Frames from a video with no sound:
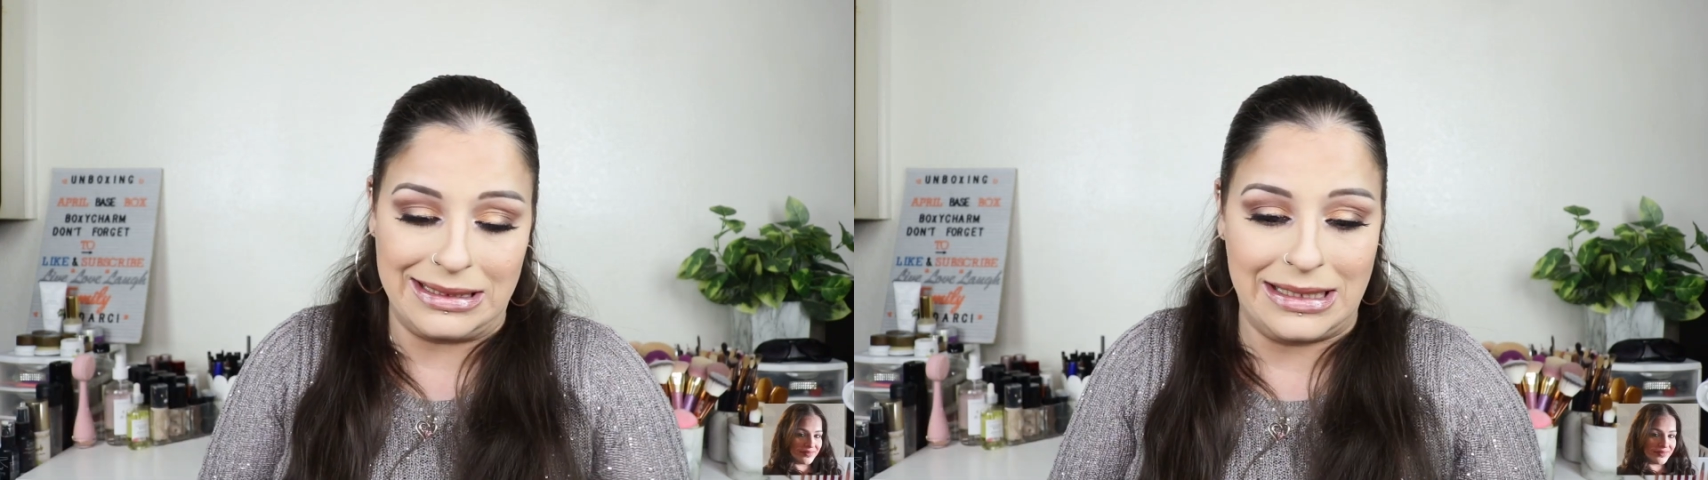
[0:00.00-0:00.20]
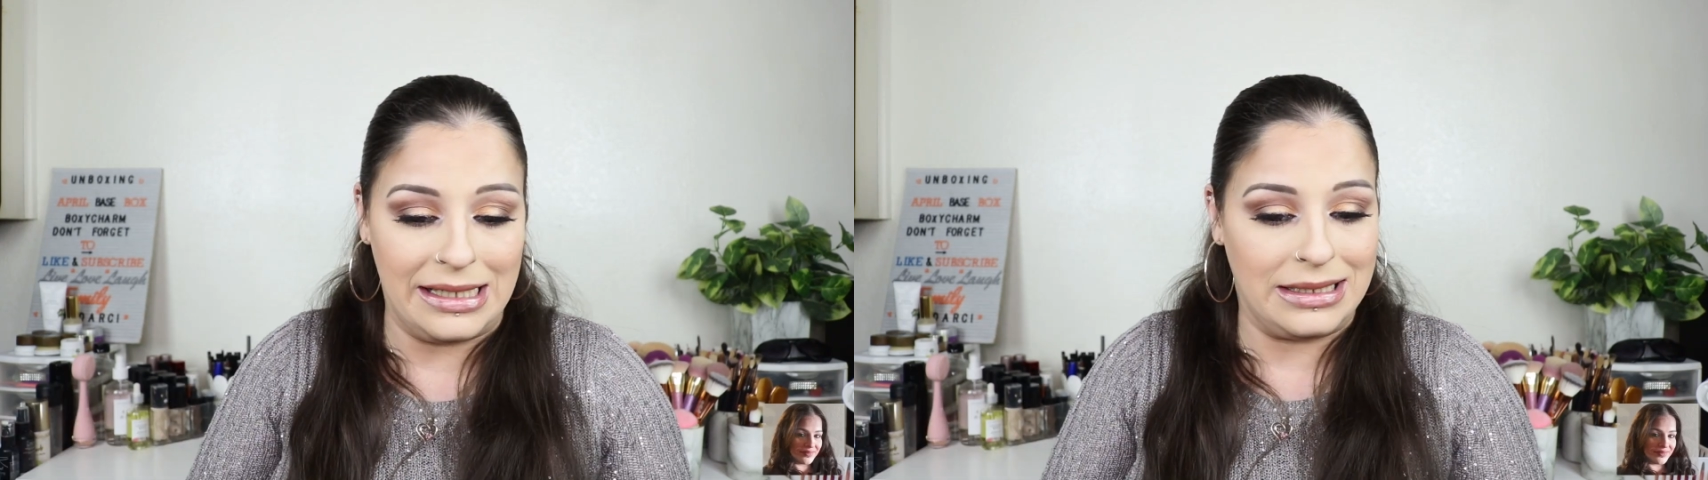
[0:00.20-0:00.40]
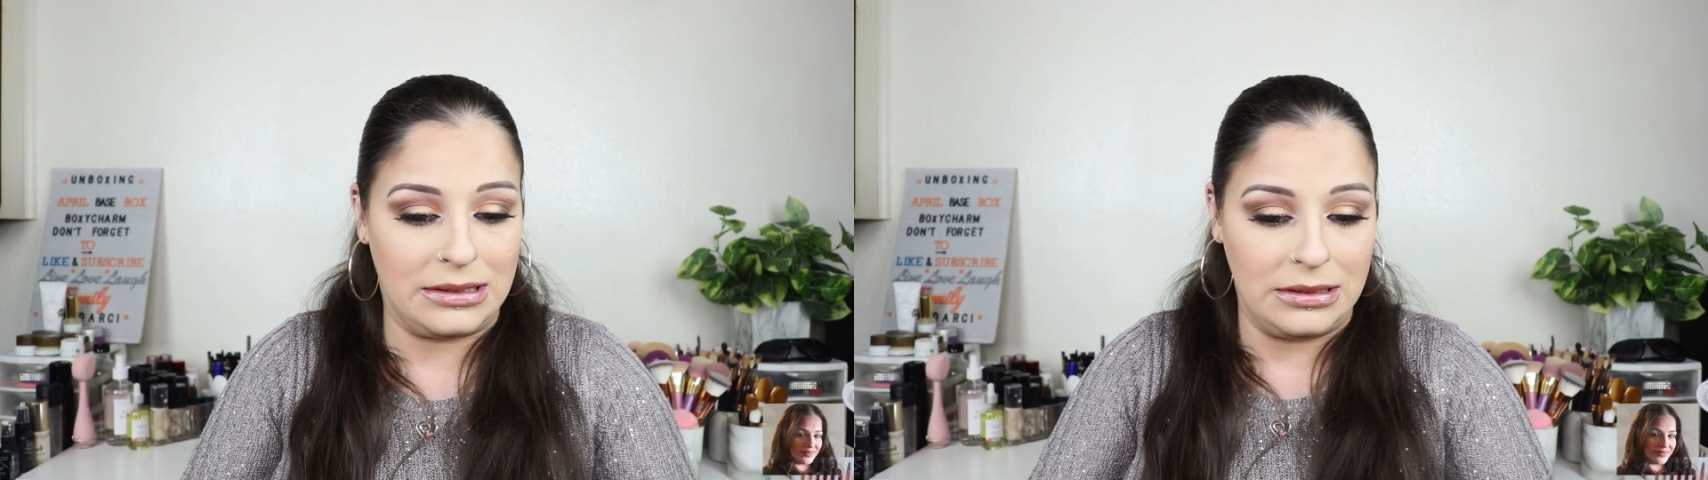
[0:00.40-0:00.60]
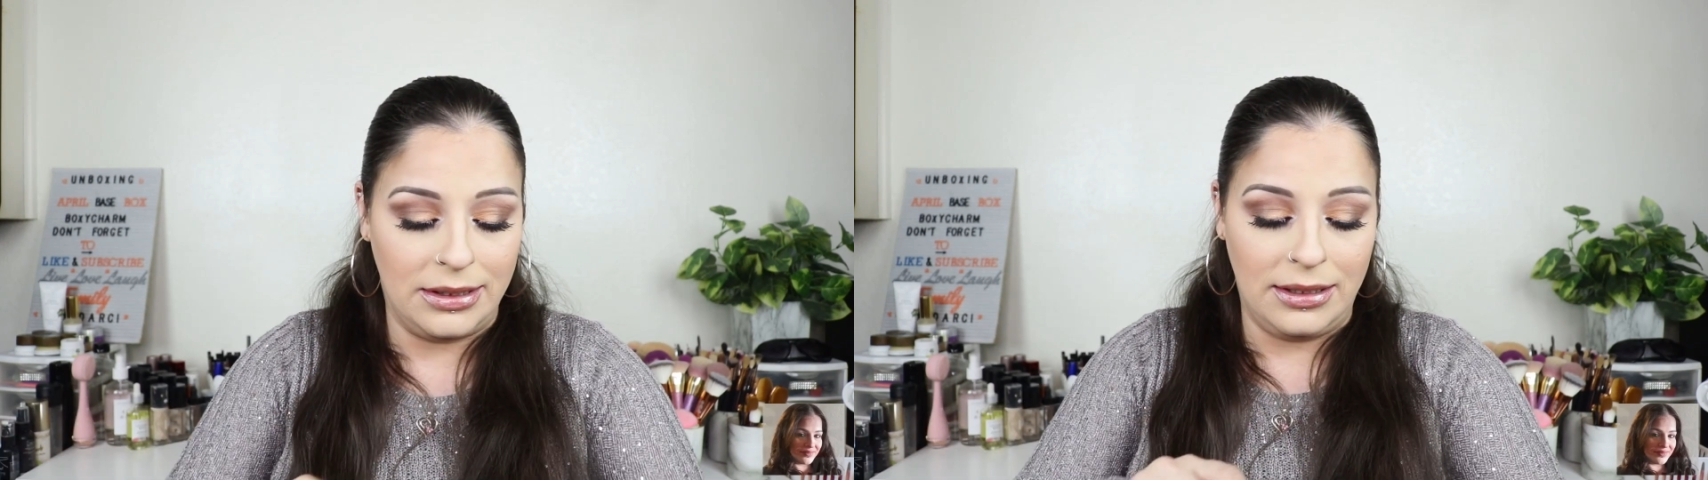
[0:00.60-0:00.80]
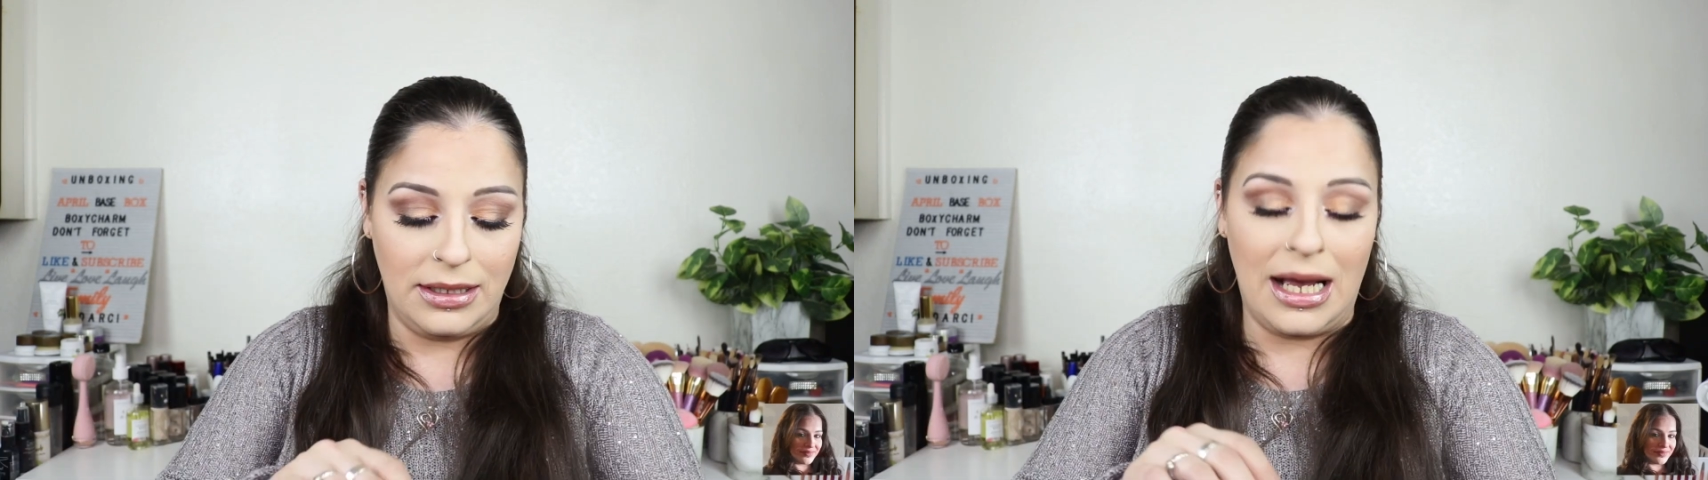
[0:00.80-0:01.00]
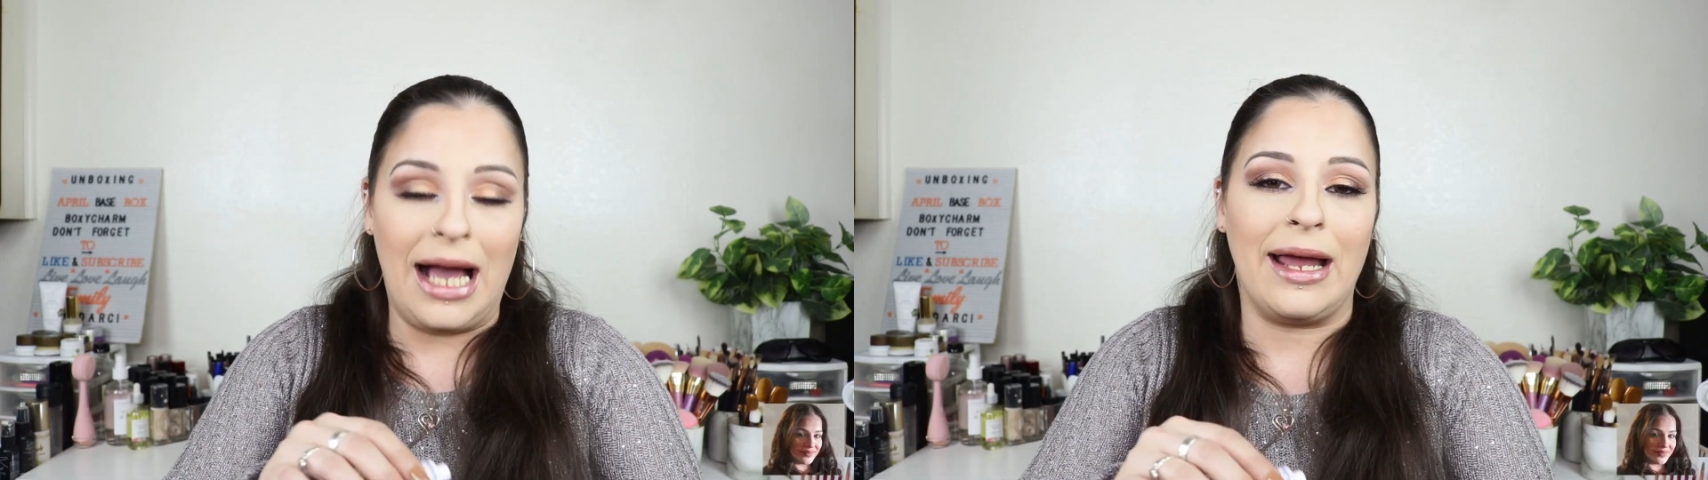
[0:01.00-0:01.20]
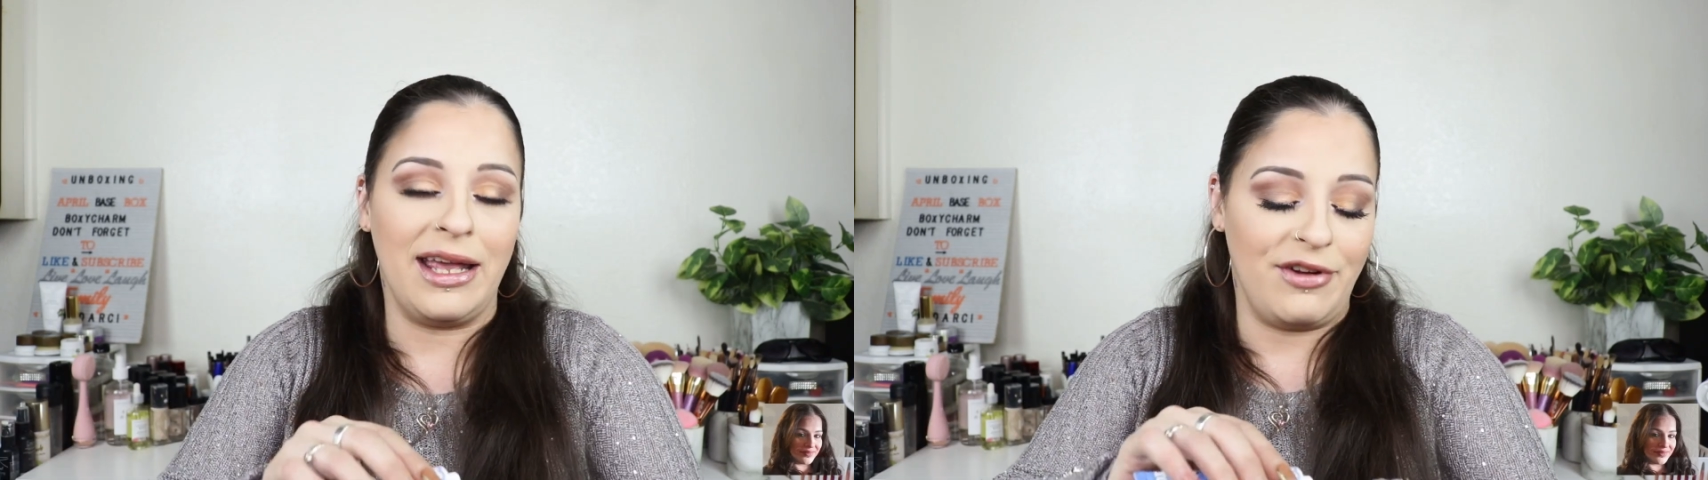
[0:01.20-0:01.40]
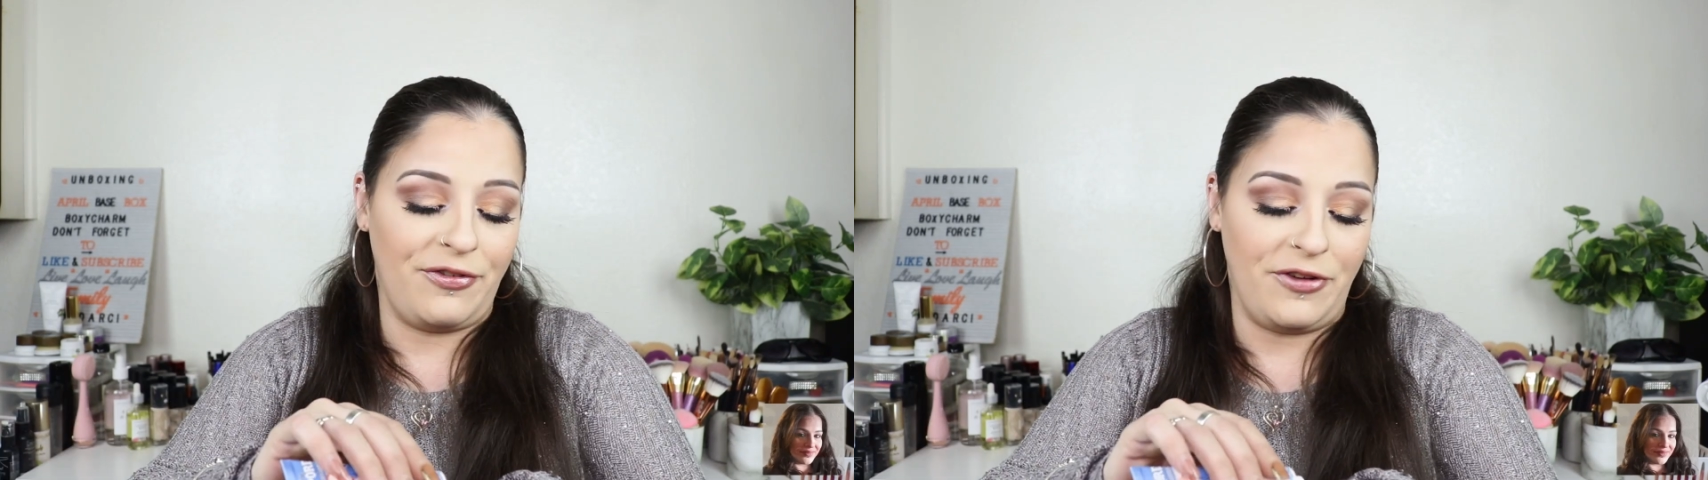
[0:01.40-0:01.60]
because I gotta
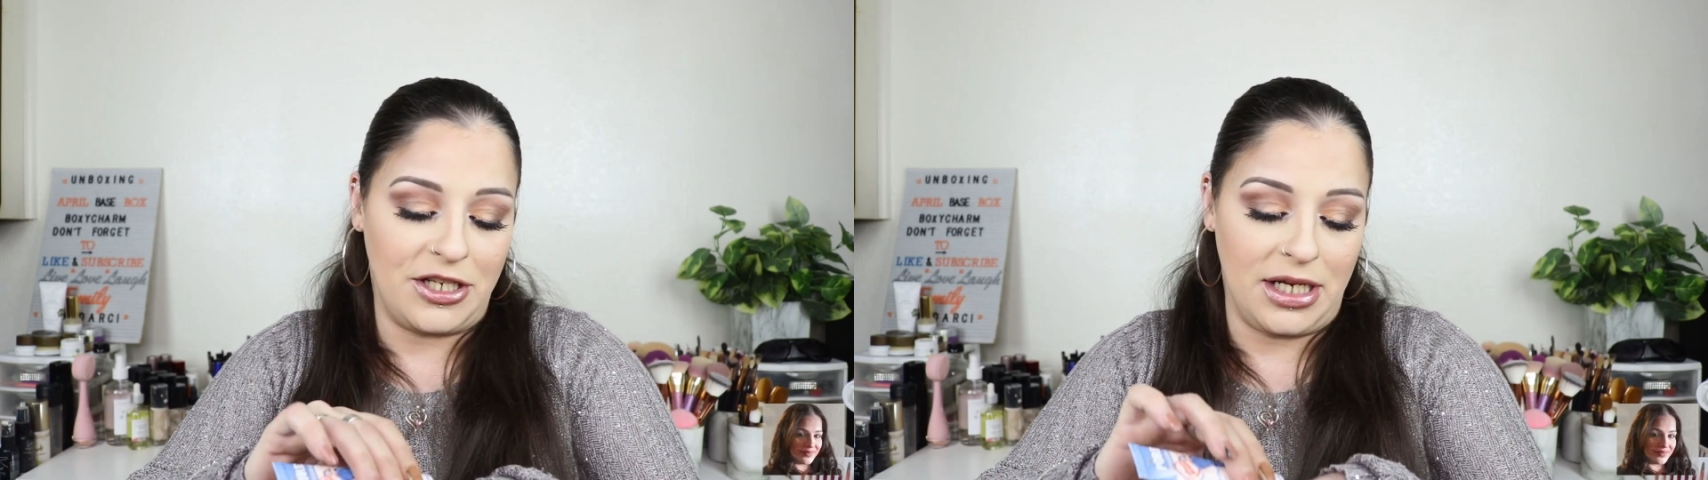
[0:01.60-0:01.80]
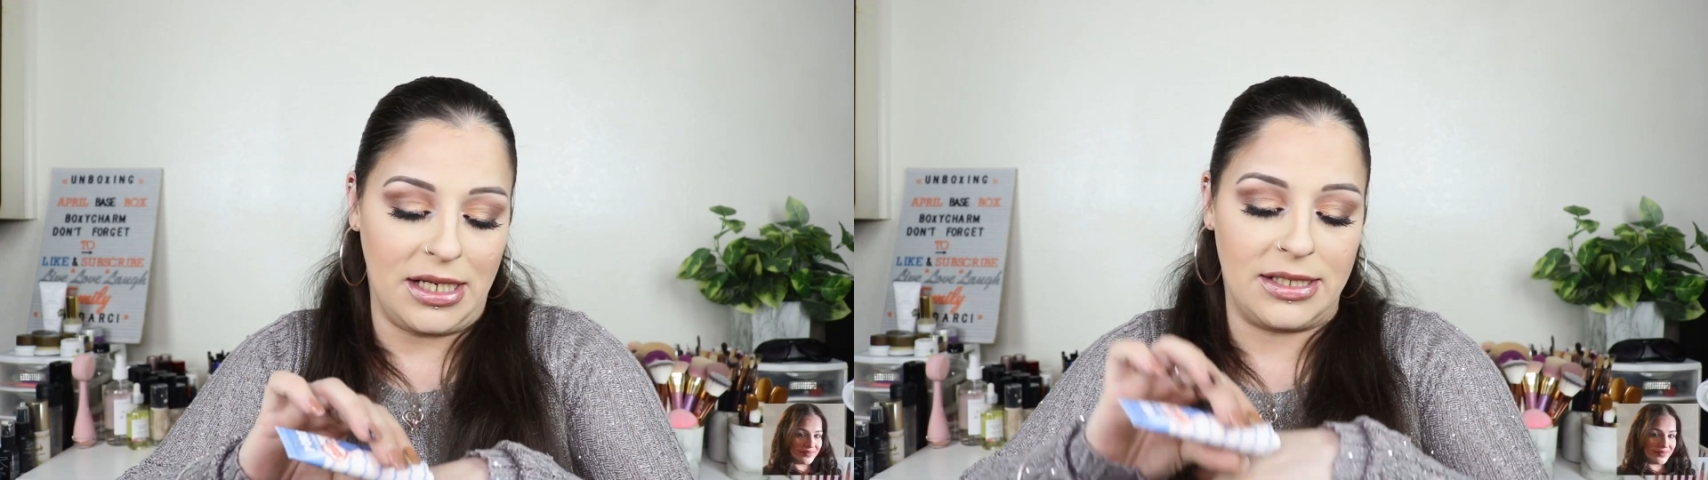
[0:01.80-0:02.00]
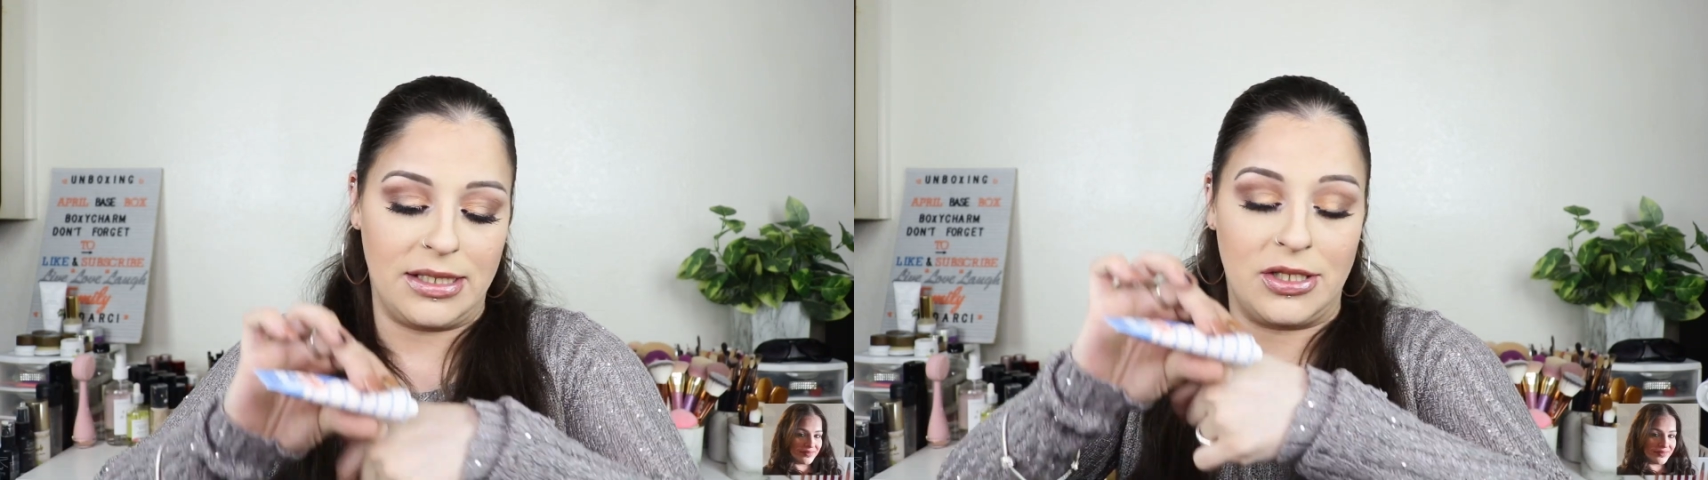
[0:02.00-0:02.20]
give it a fair chance.